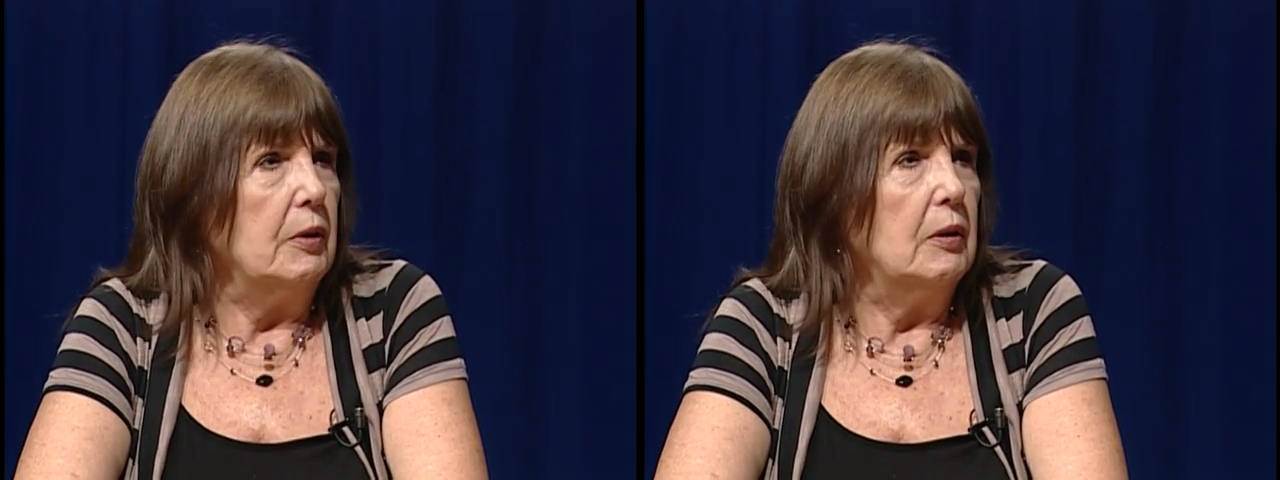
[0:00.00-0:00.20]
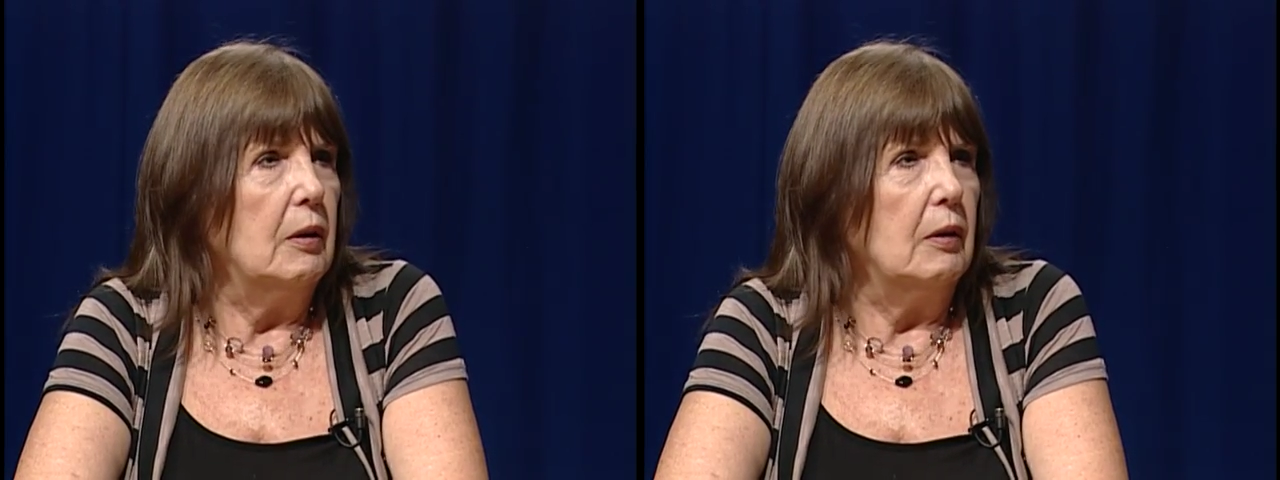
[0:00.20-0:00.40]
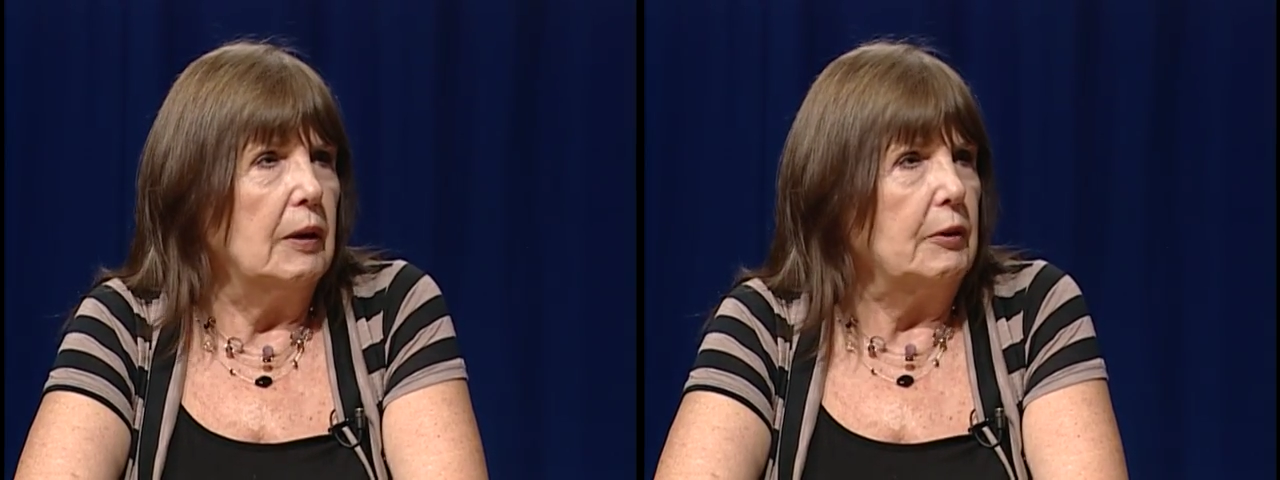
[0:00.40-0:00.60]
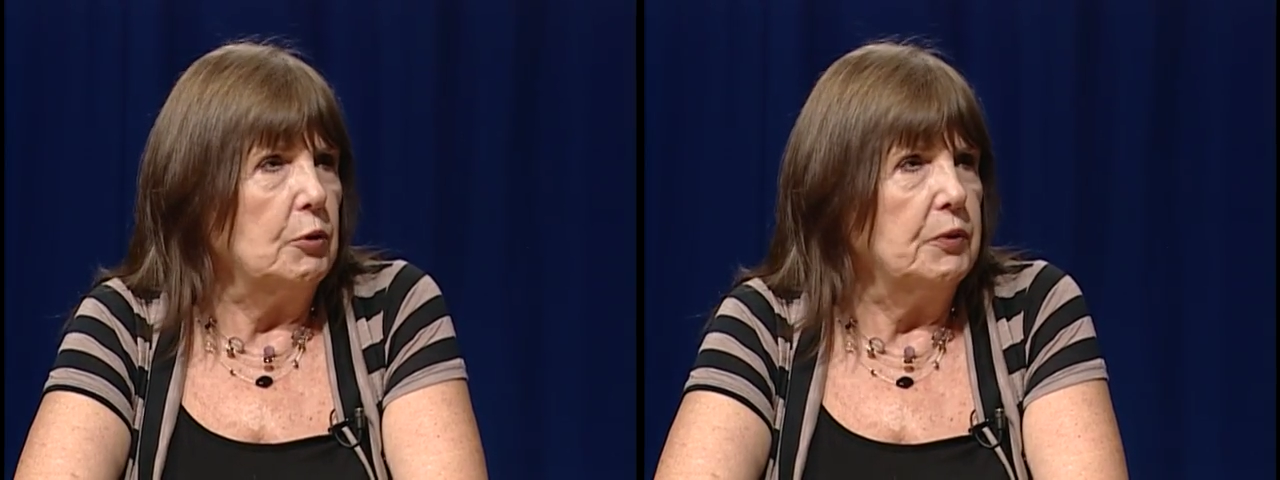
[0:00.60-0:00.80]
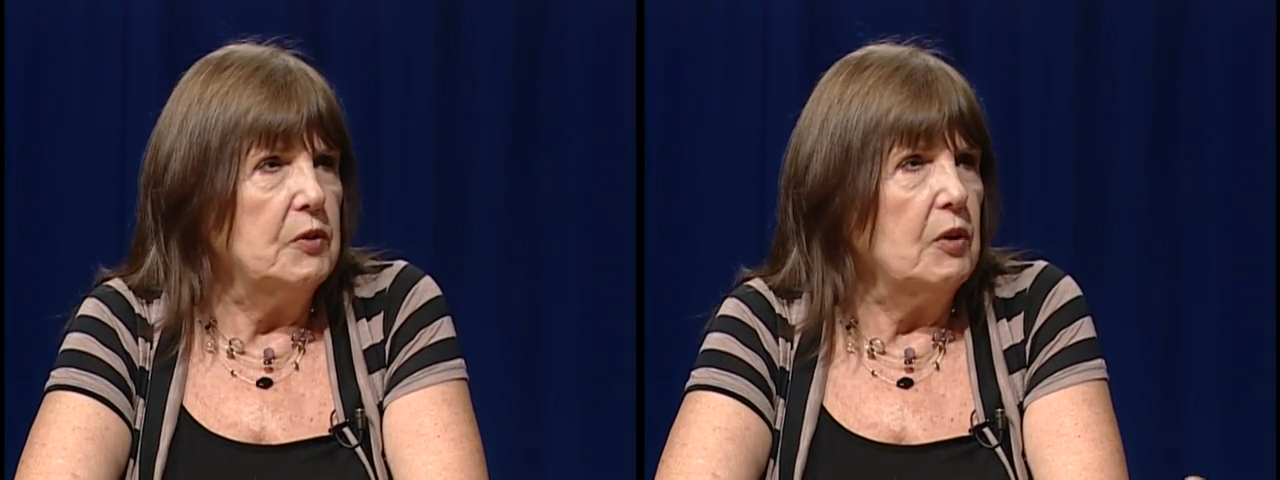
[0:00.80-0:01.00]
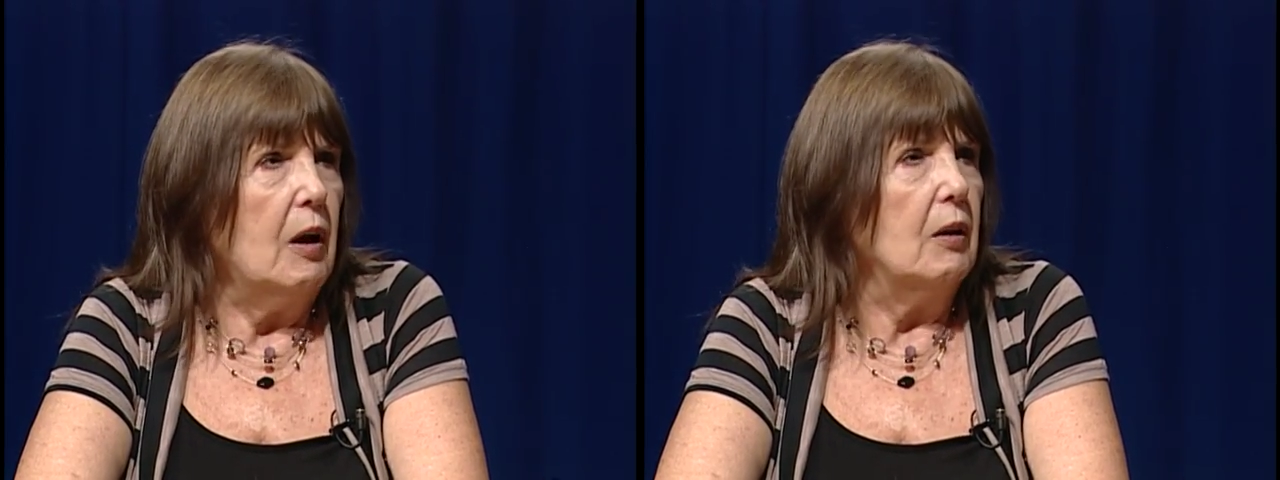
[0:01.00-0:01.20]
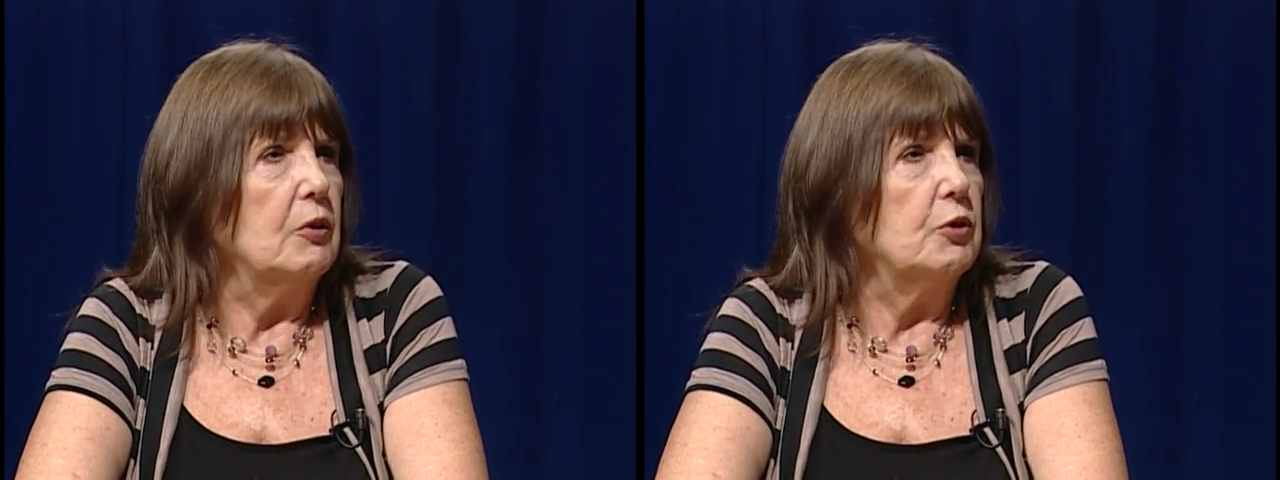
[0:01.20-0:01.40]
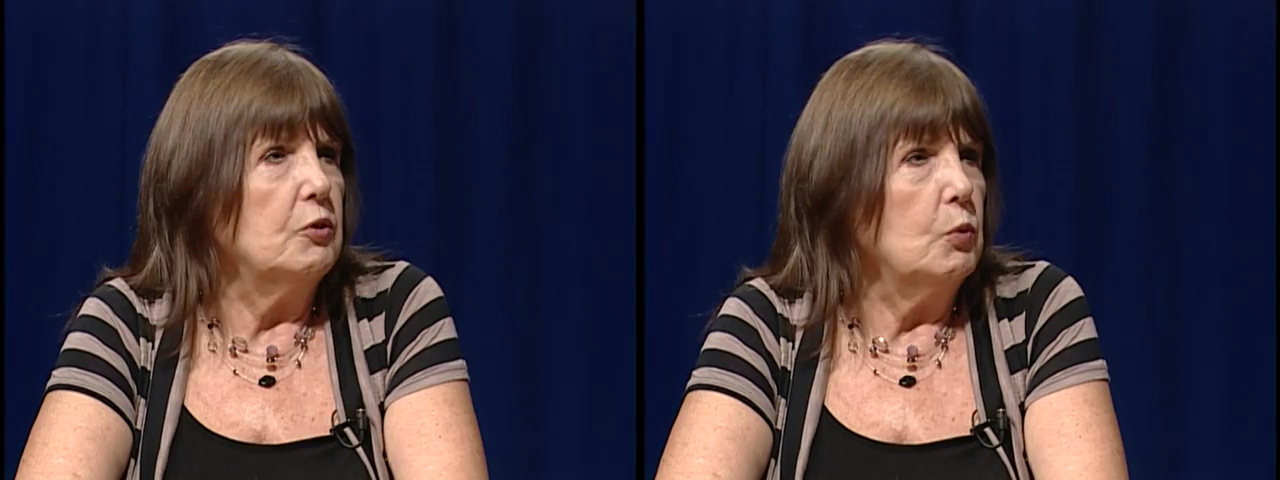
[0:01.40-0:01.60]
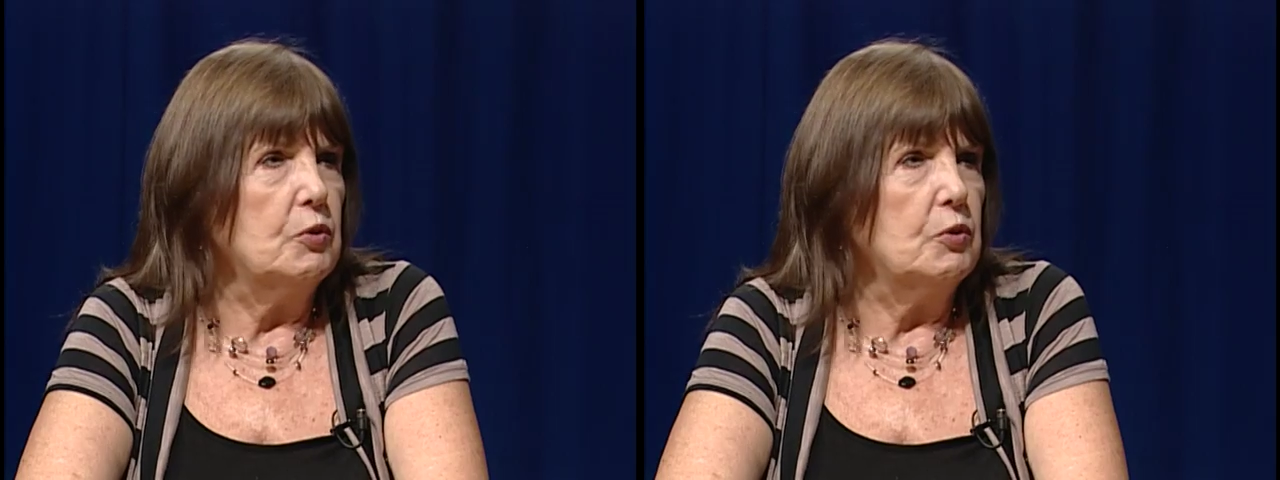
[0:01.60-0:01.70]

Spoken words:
an electrophysiologist,